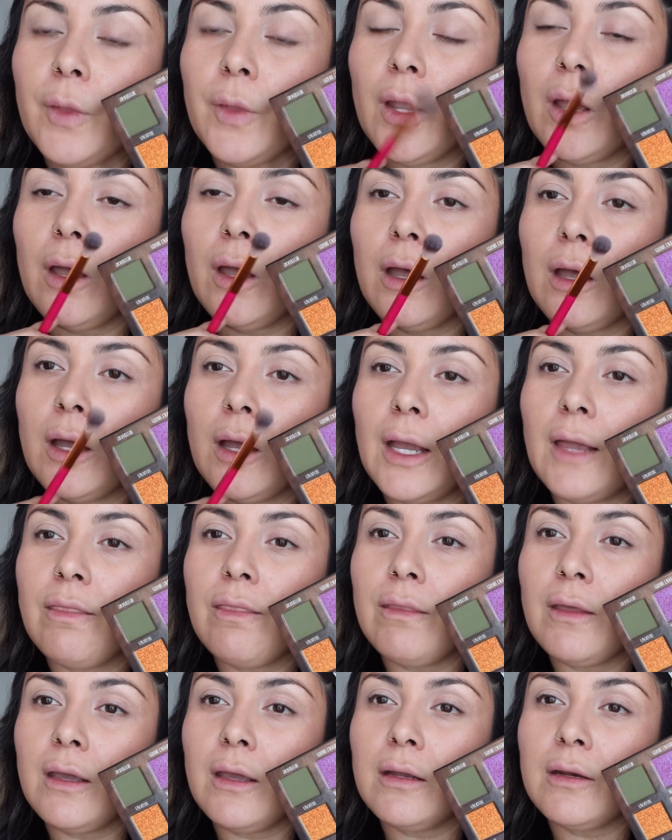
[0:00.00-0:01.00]
and
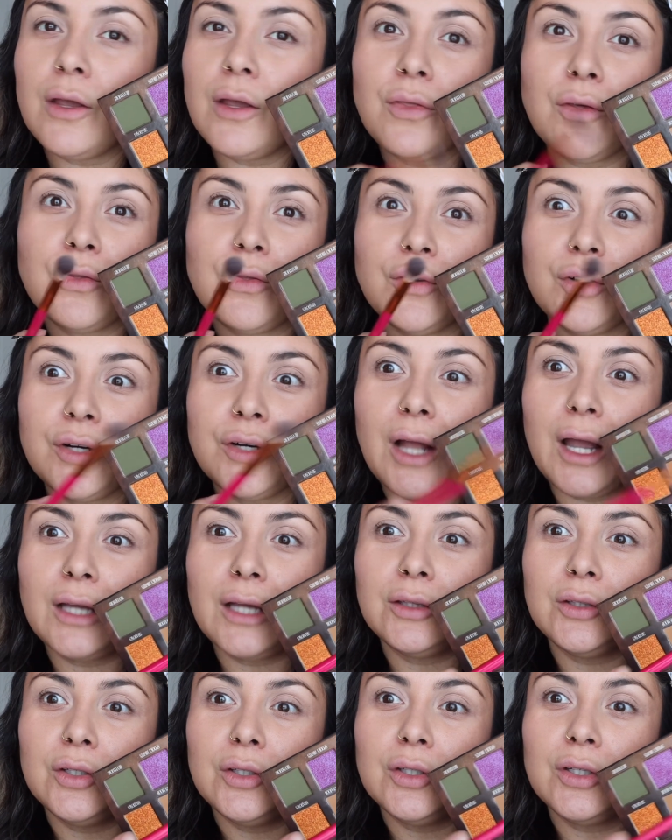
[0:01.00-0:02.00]
then the third
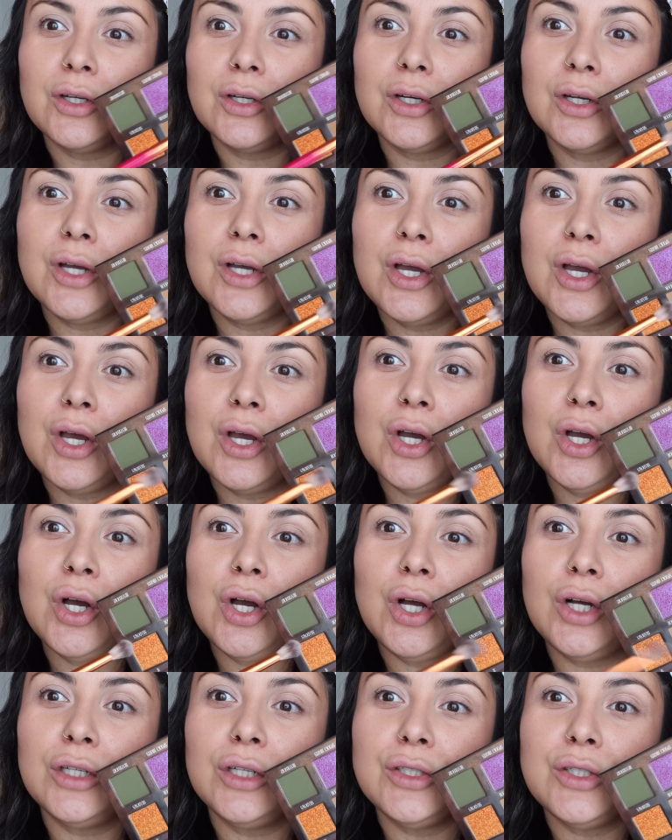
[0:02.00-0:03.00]
eye look,
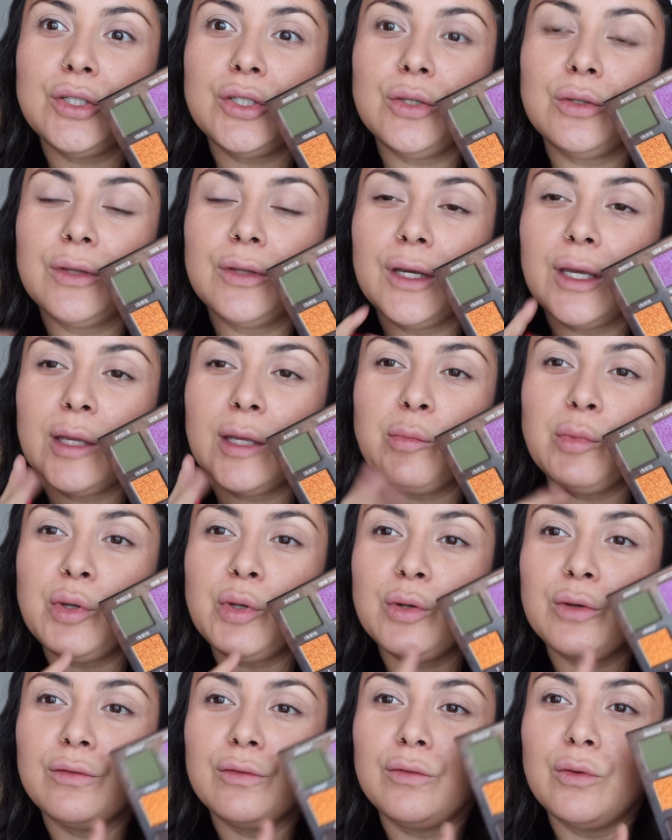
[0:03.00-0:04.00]
I'll do like a
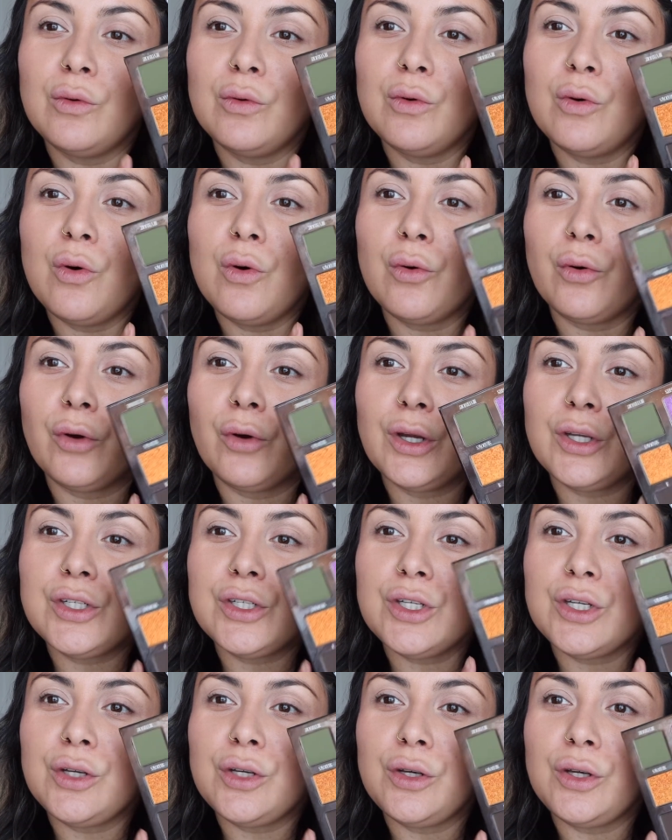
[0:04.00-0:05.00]
beautiful
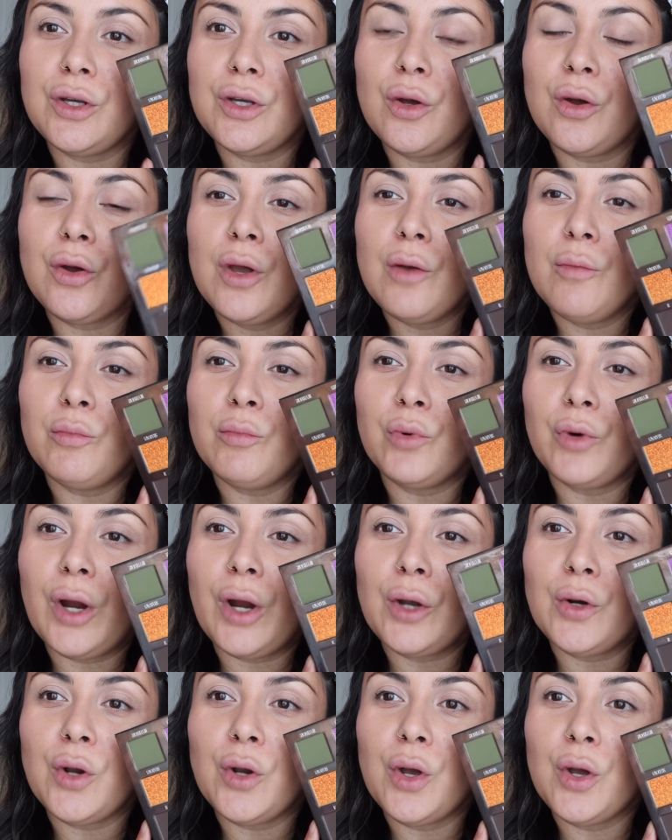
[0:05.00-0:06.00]
orangey
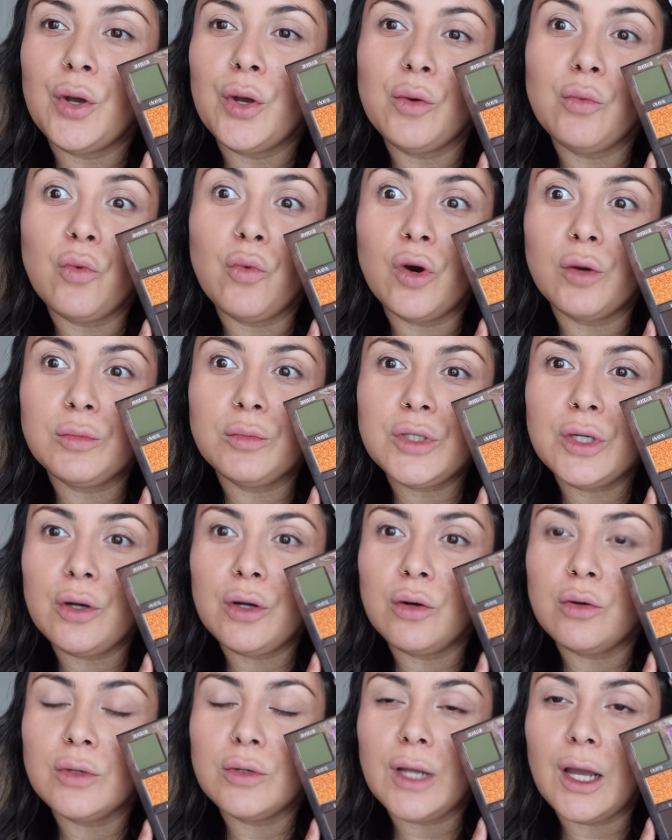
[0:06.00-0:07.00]
brown warm
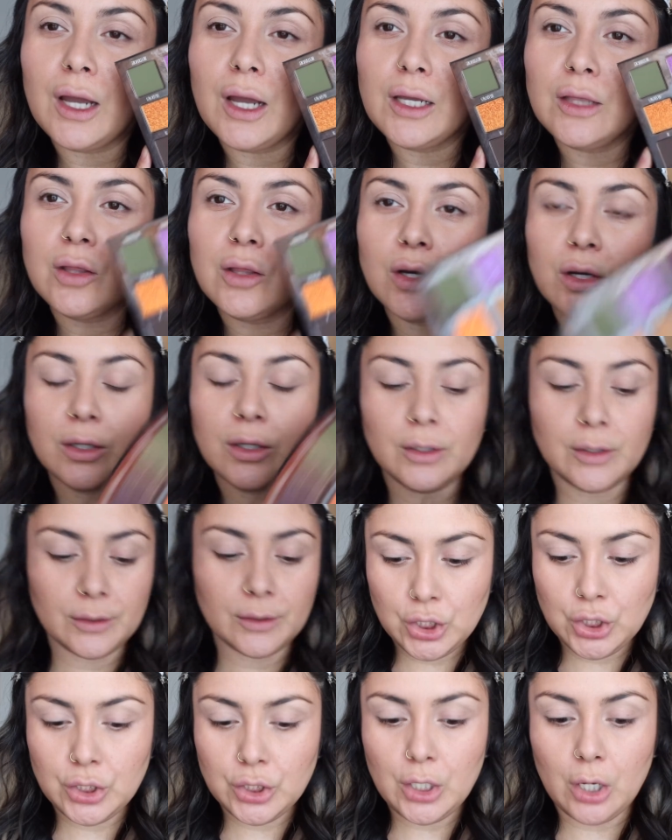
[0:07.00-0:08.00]
tone eye look.
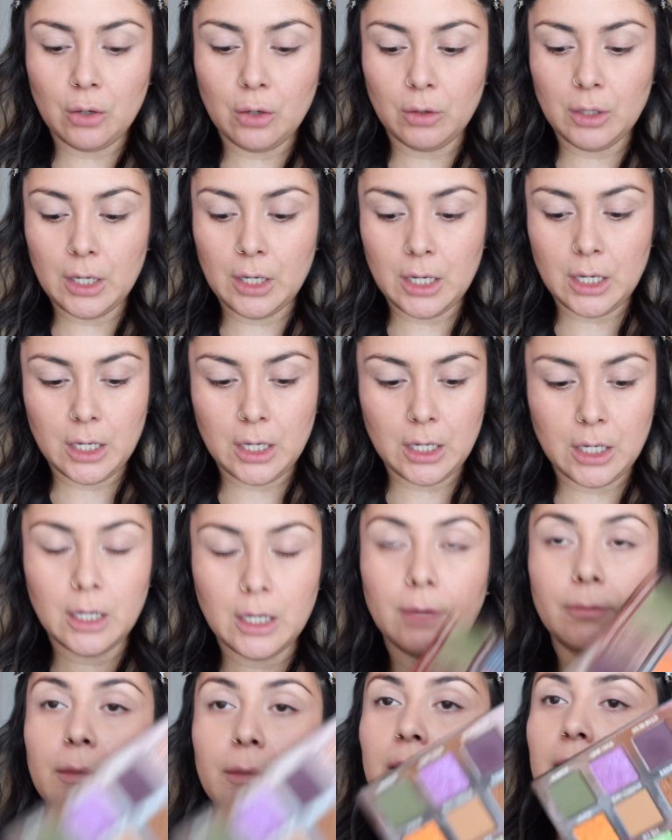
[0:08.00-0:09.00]
So
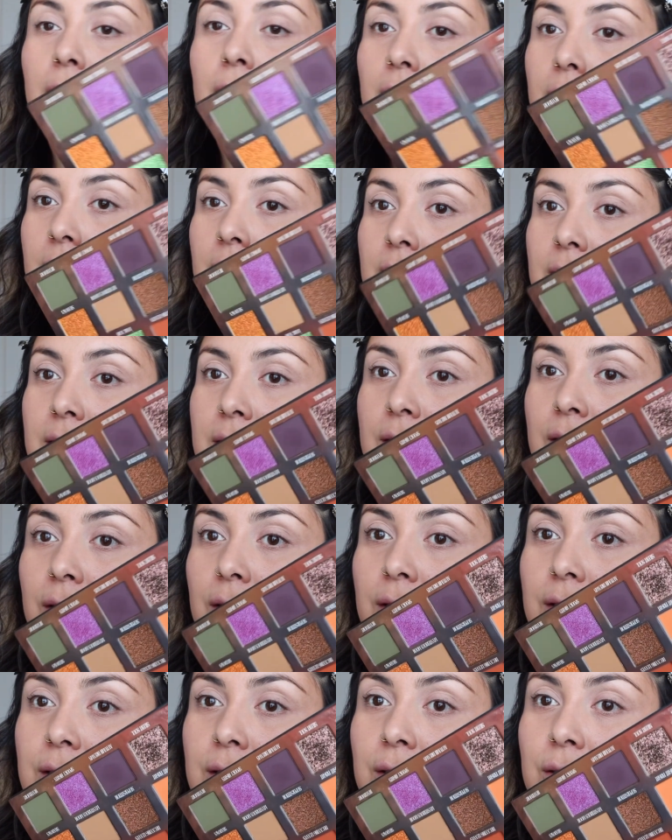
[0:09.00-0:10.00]
let's
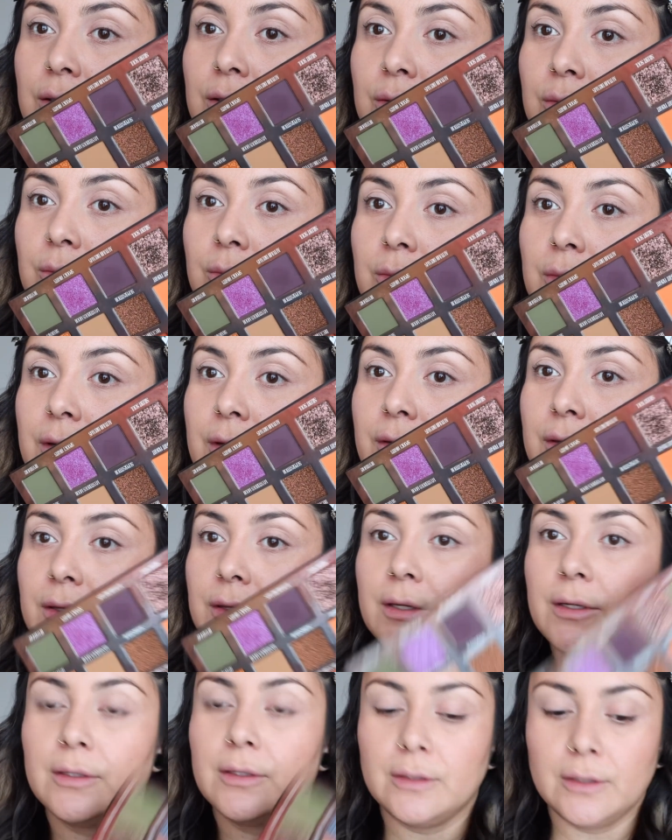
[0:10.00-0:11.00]
start with
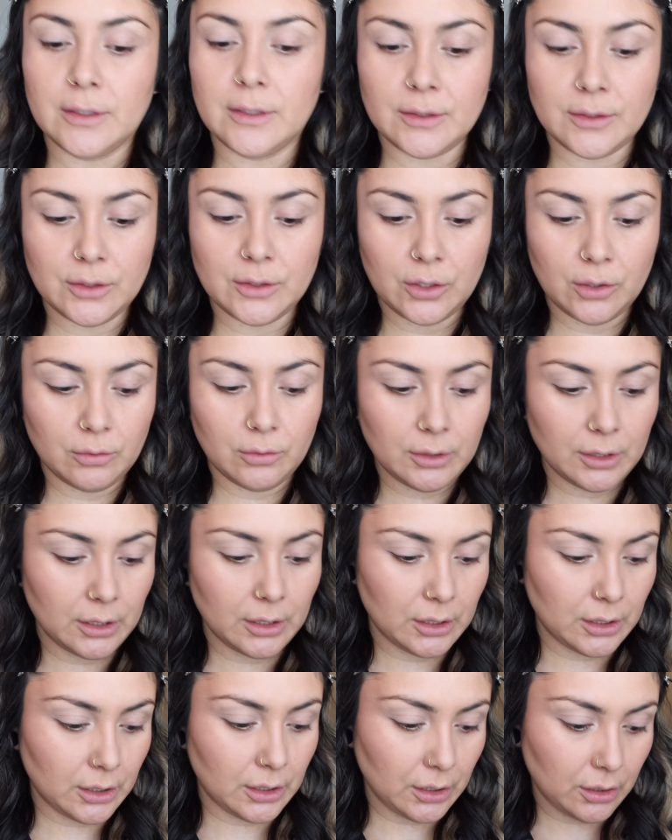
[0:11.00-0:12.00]
this tone
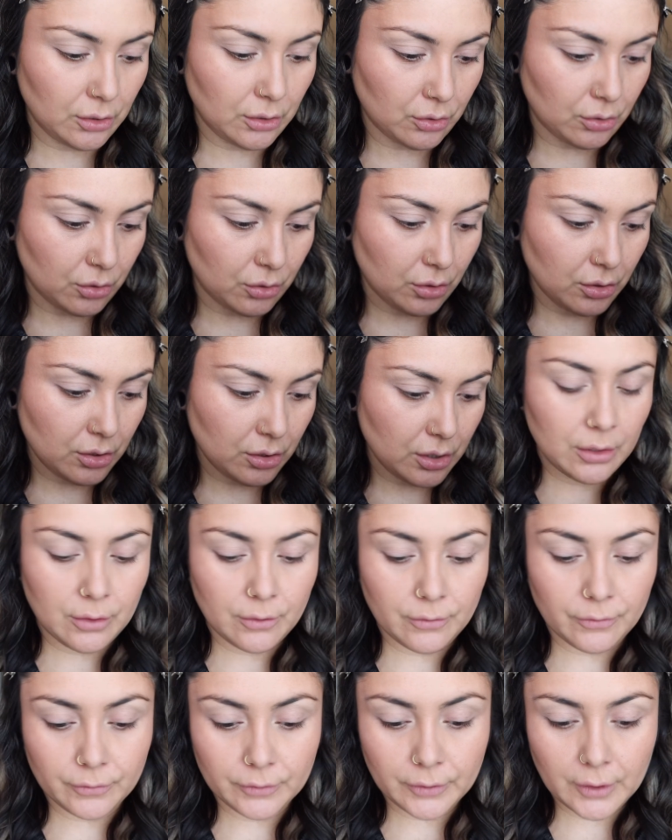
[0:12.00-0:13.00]
here,
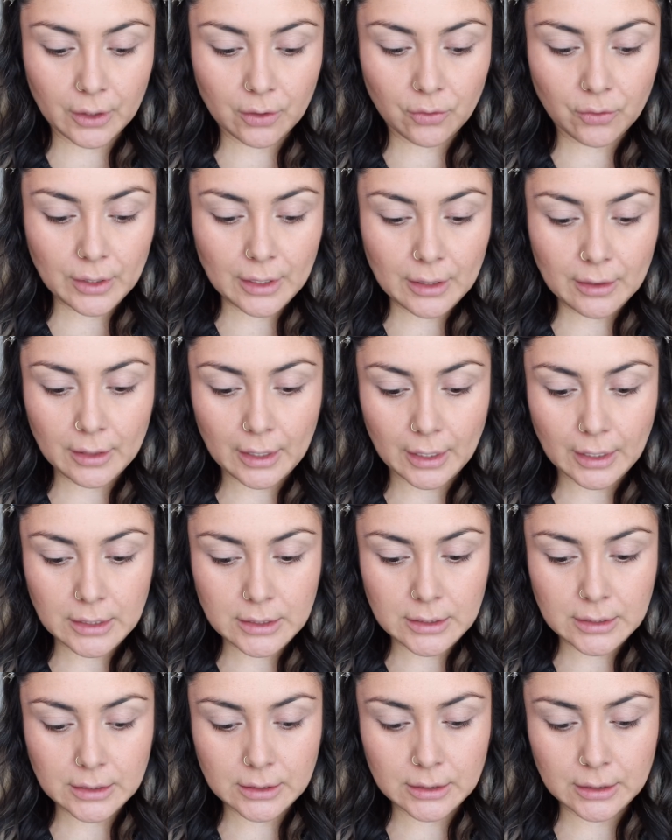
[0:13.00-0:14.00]
Flickering
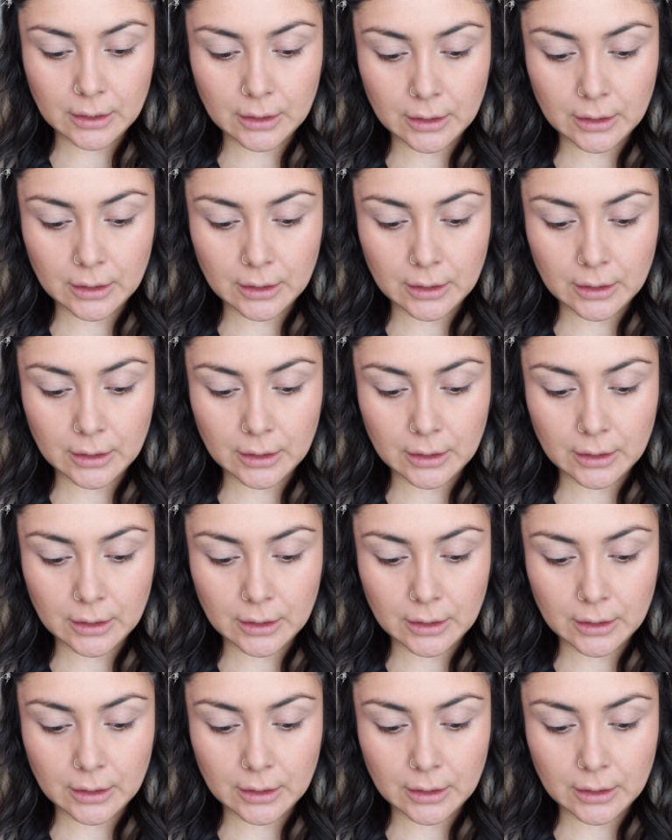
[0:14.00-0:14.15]
Lights,